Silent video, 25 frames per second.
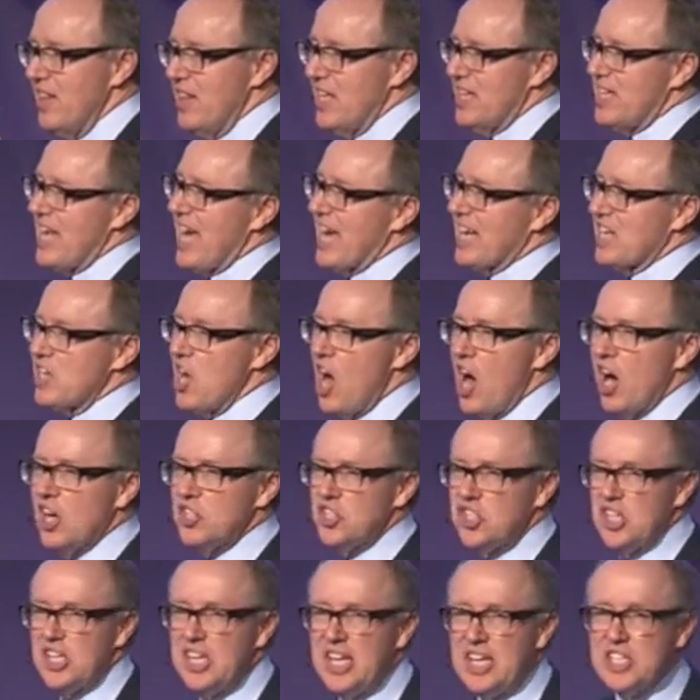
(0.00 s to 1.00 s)
the
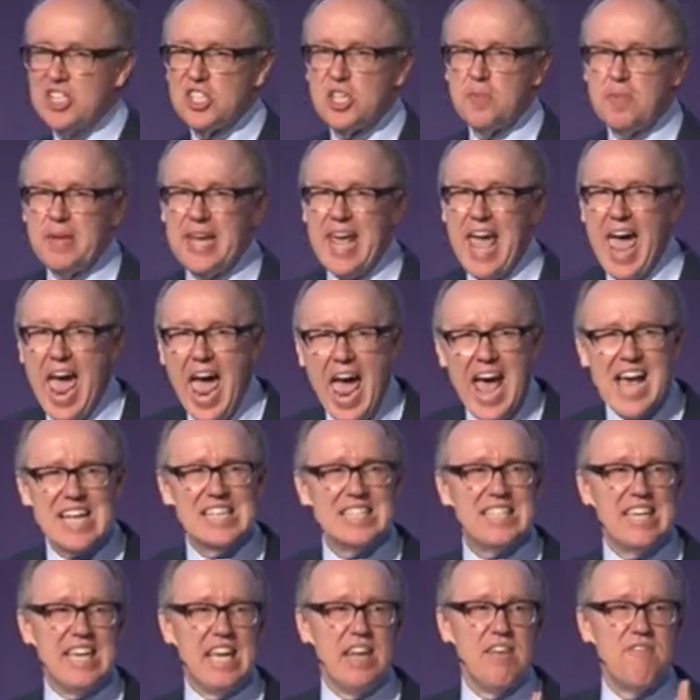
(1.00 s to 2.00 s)
technology needs to be
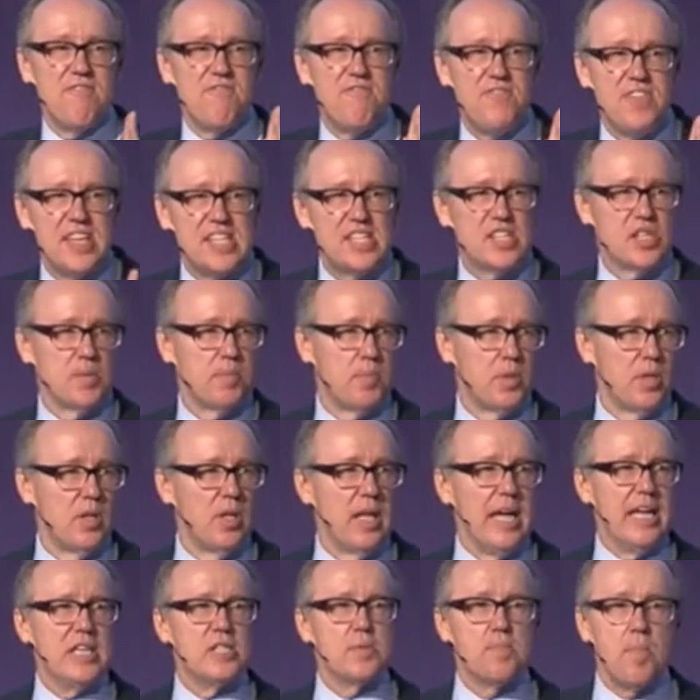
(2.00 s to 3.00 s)
as
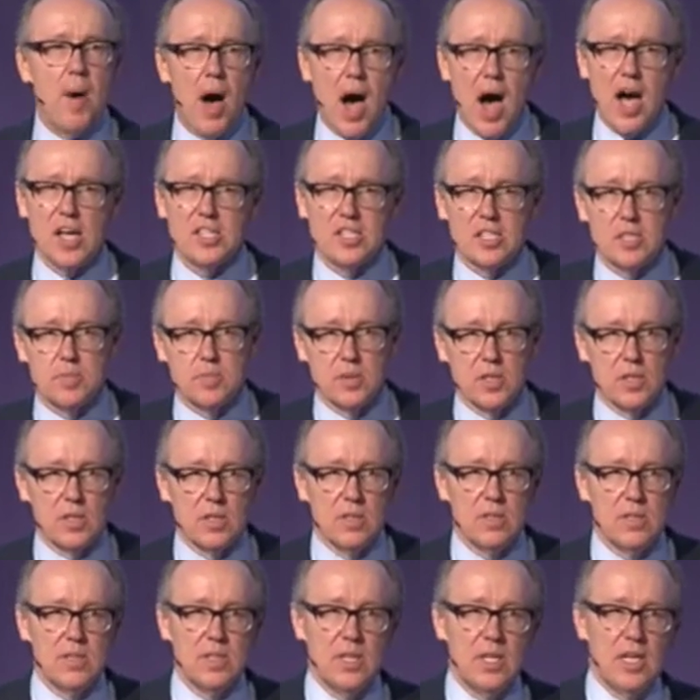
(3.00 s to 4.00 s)
invisible as
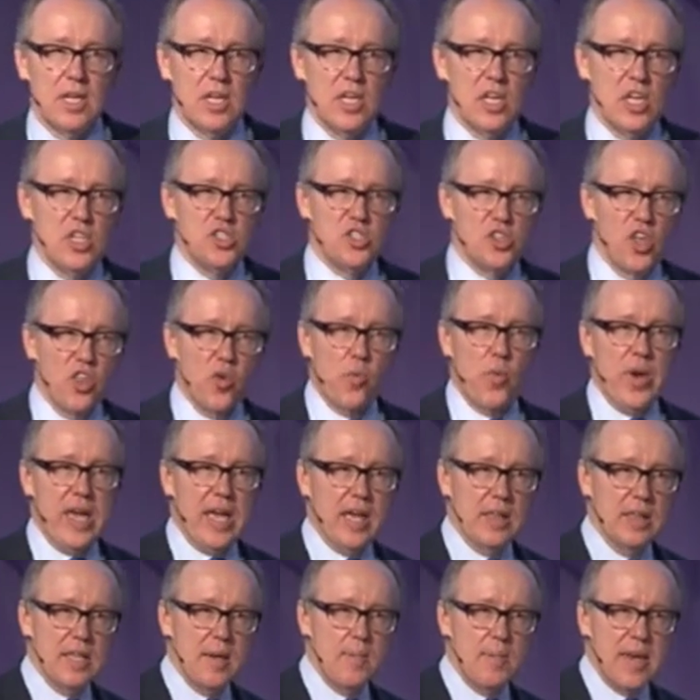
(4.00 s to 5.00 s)
possible so that
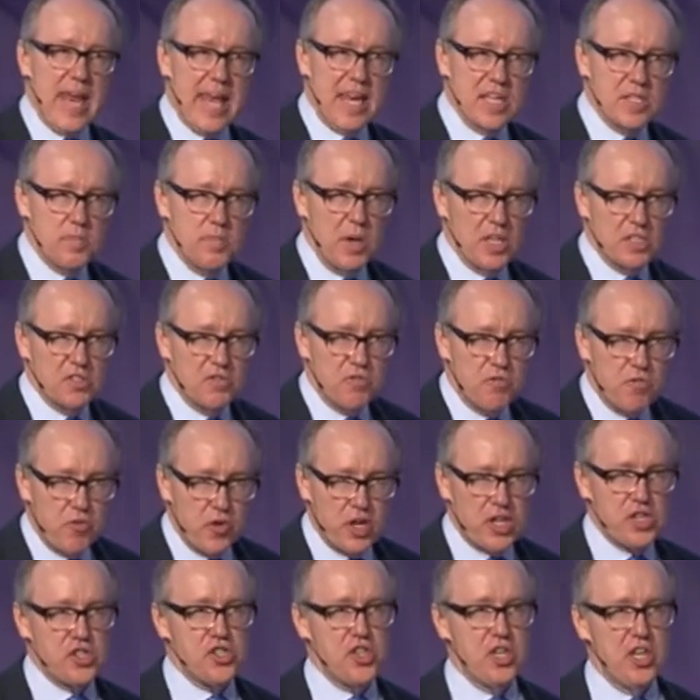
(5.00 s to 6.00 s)
we eliminate as much
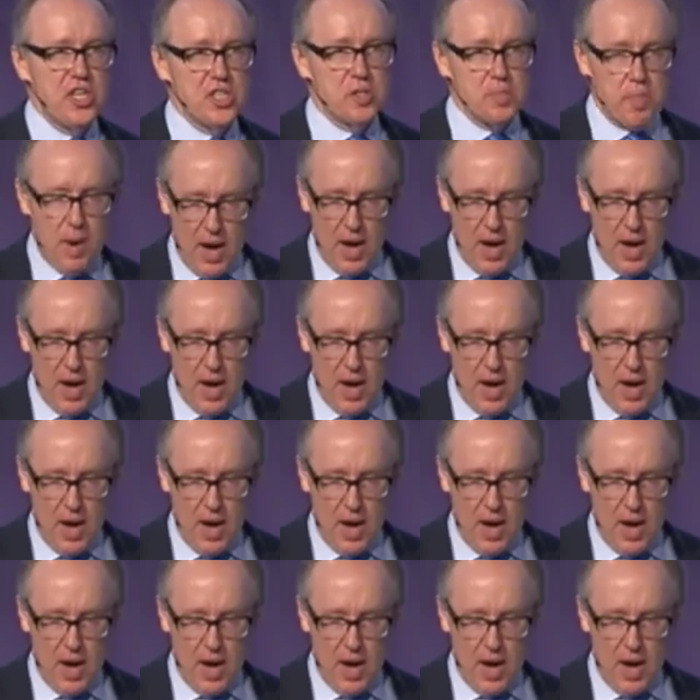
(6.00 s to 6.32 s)
friction as